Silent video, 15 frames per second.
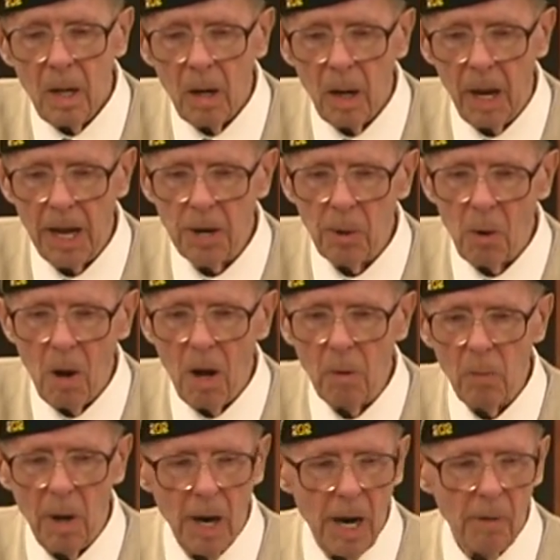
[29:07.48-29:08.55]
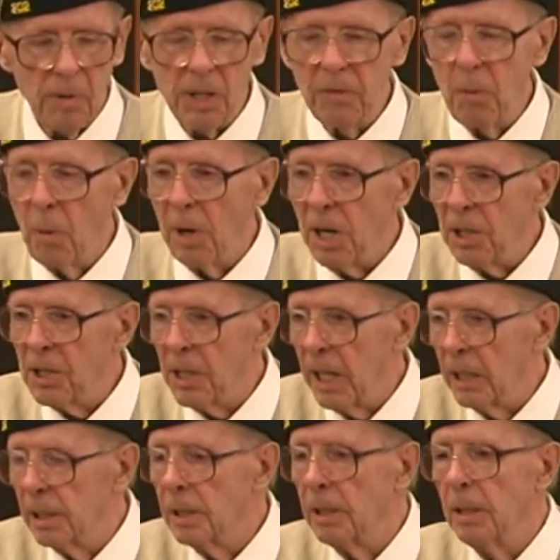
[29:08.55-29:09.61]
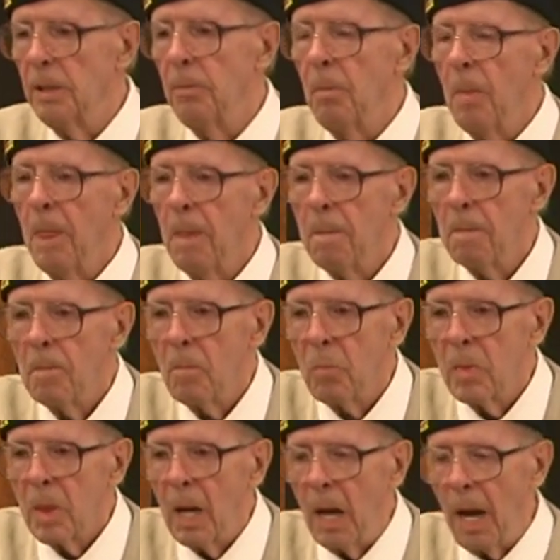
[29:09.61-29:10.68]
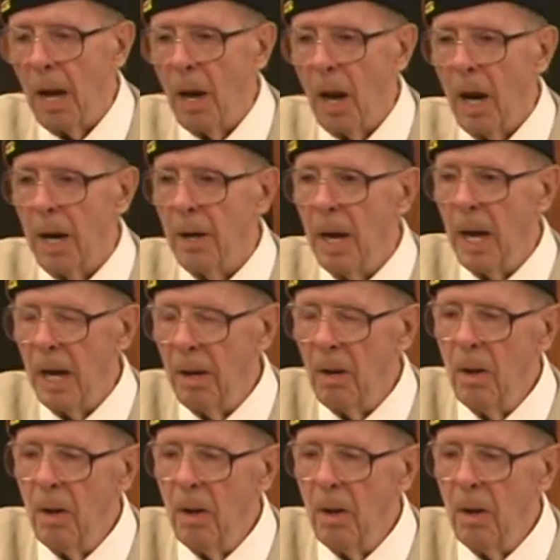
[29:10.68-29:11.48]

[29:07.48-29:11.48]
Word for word: Later on, when I was 46, and I'd had,